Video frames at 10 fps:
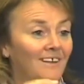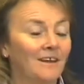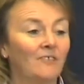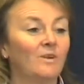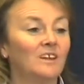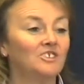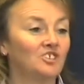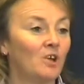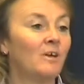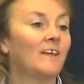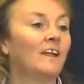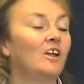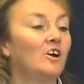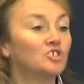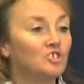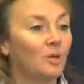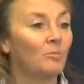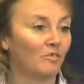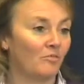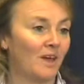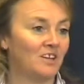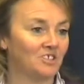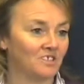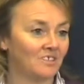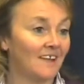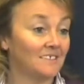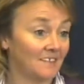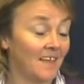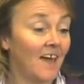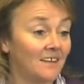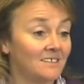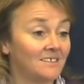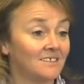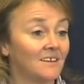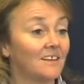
Now, if we can show it in a large number of patients that that's the case,